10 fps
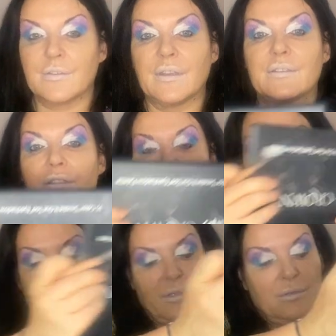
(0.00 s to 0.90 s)
this
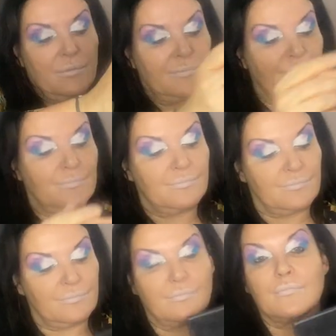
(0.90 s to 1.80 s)
light blue.
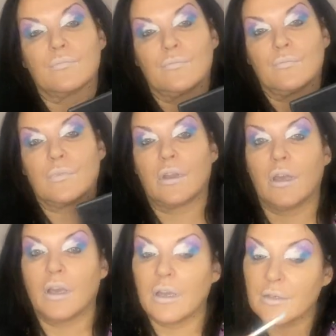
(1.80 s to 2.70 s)

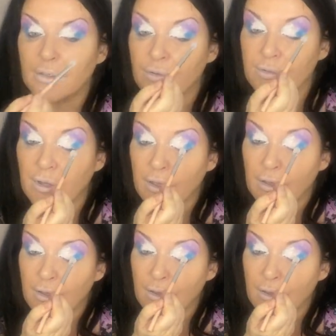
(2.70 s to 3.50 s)
I'm going to use that.